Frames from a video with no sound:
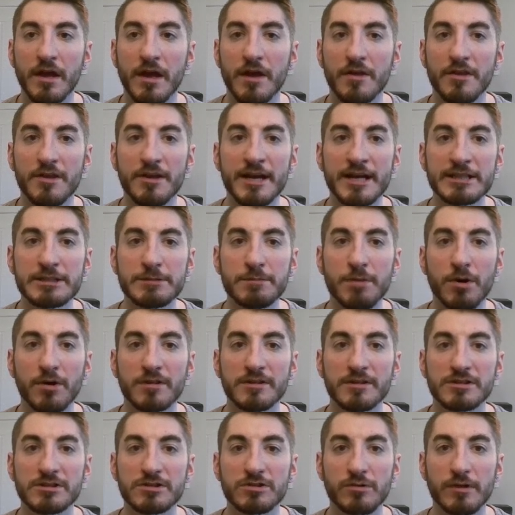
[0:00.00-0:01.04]
The next part
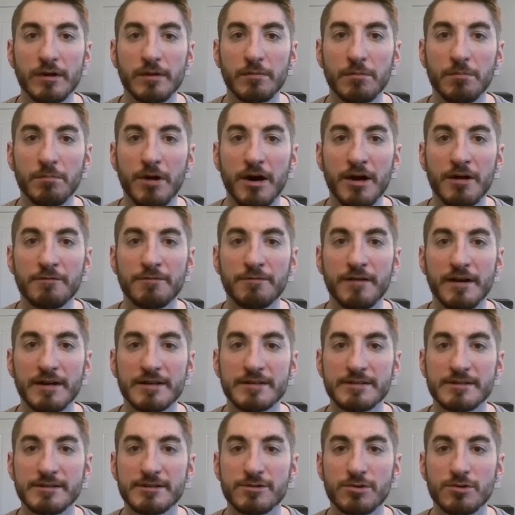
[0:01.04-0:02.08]
of this script
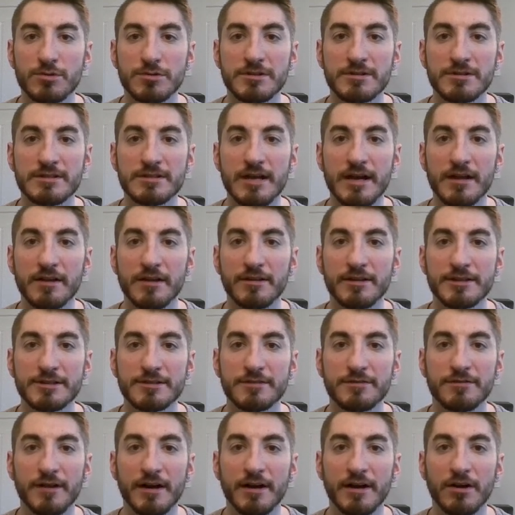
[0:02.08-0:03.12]
modifies the
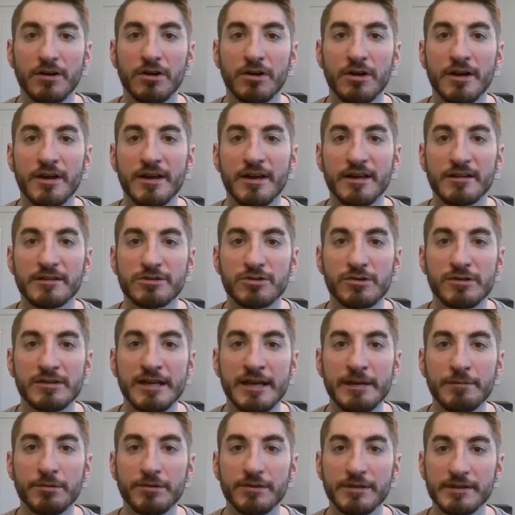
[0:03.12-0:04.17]
sources.list file to
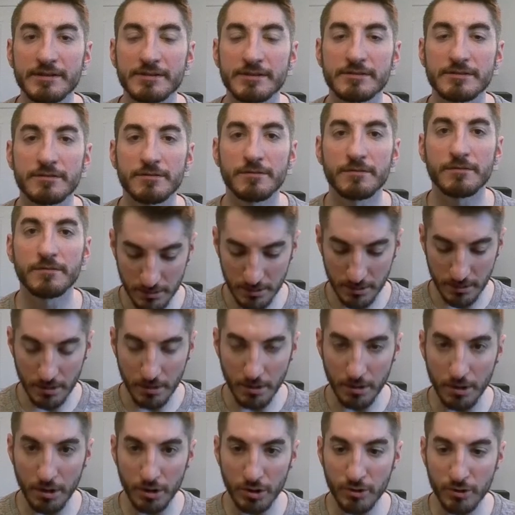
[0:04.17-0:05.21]
enable this.
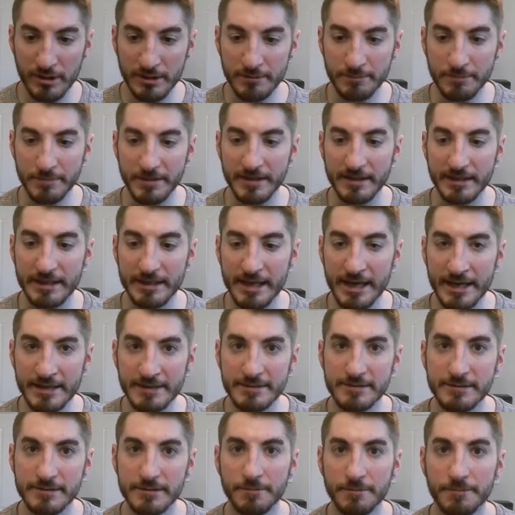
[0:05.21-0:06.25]
I'll go ahead and pick
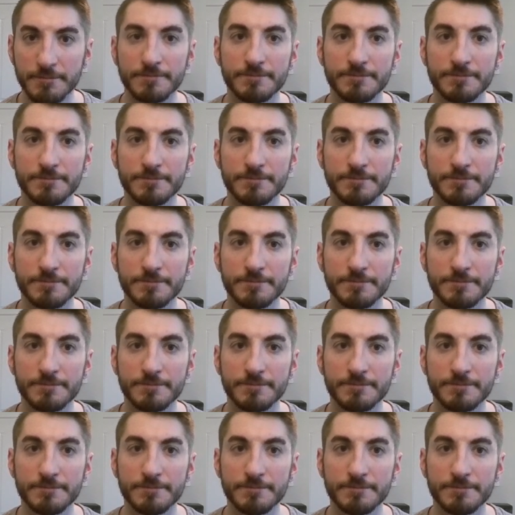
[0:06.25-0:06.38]
yes.